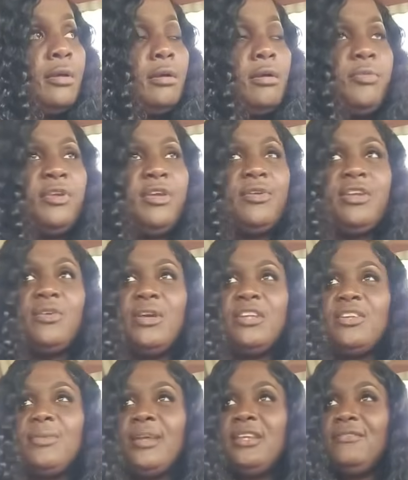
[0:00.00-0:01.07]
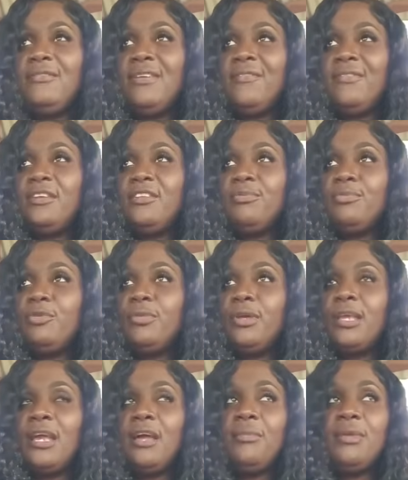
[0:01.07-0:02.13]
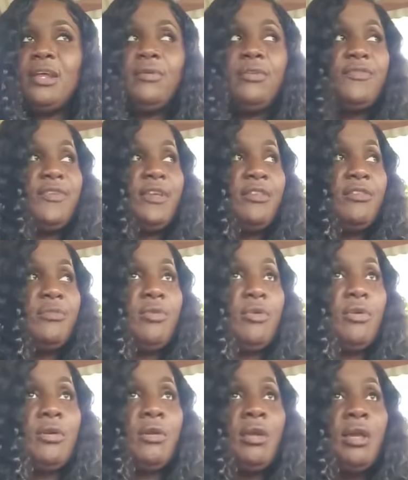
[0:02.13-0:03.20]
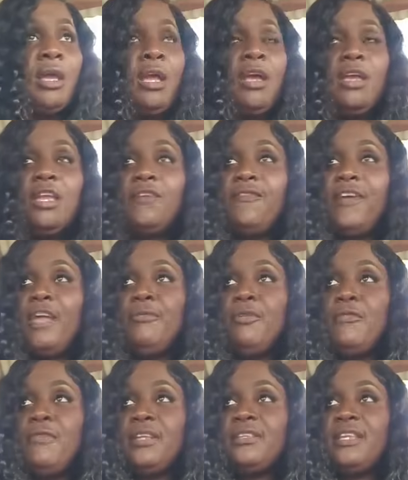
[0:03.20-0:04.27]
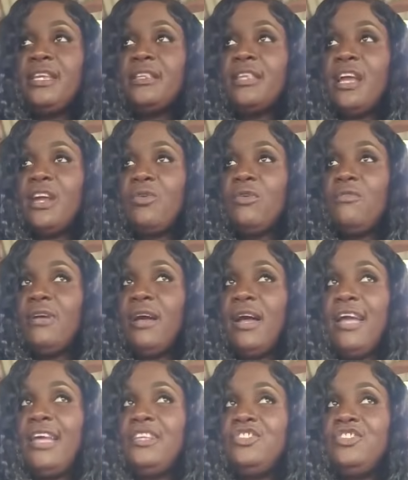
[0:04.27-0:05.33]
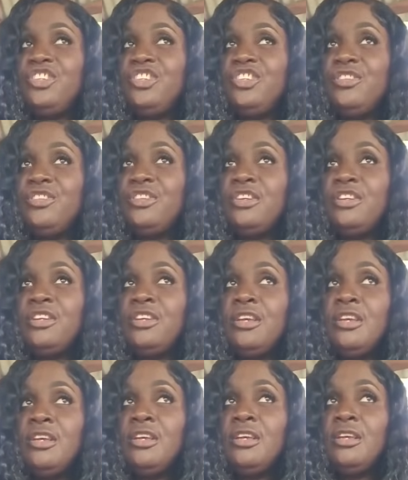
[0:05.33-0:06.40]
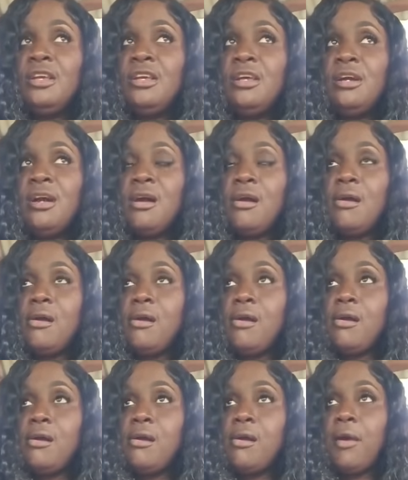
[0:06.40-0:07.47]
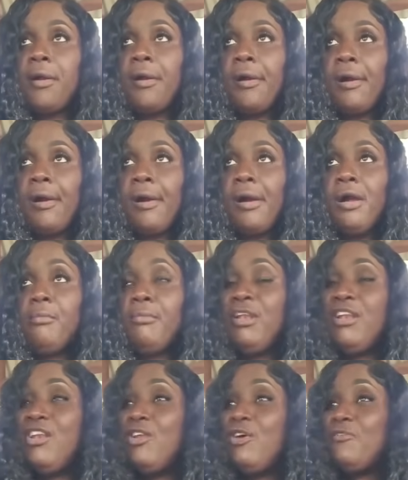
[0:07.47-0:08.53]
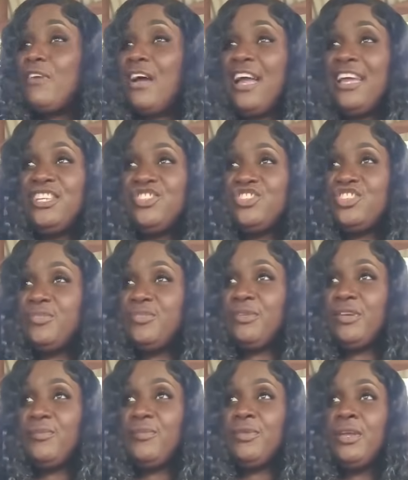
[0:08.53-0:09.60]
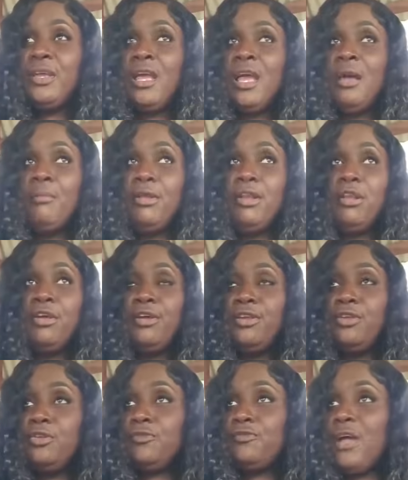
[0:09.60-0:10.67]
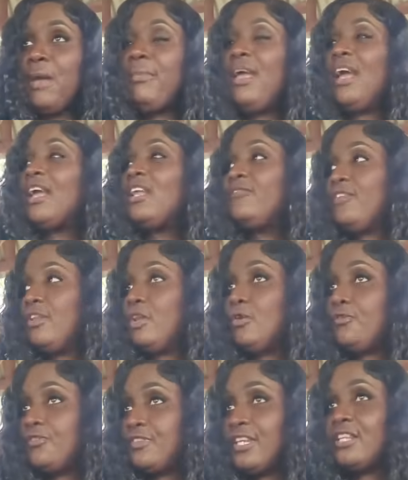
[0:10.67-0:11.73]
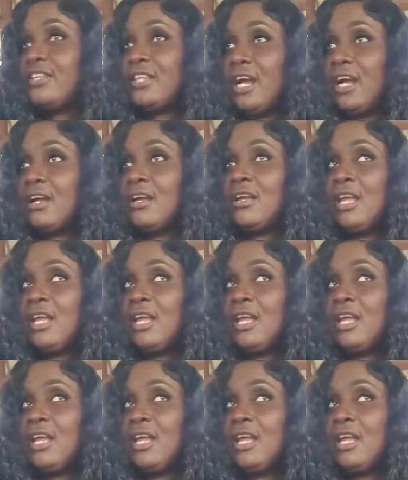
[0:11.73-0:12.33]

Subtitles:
I don't really watch over there over Facebook. Me can't bother with Facebook. They find me over TikTok over IG. Mm-hmm. Me love IG. Me learn enough. I mean, I get to love TikTok.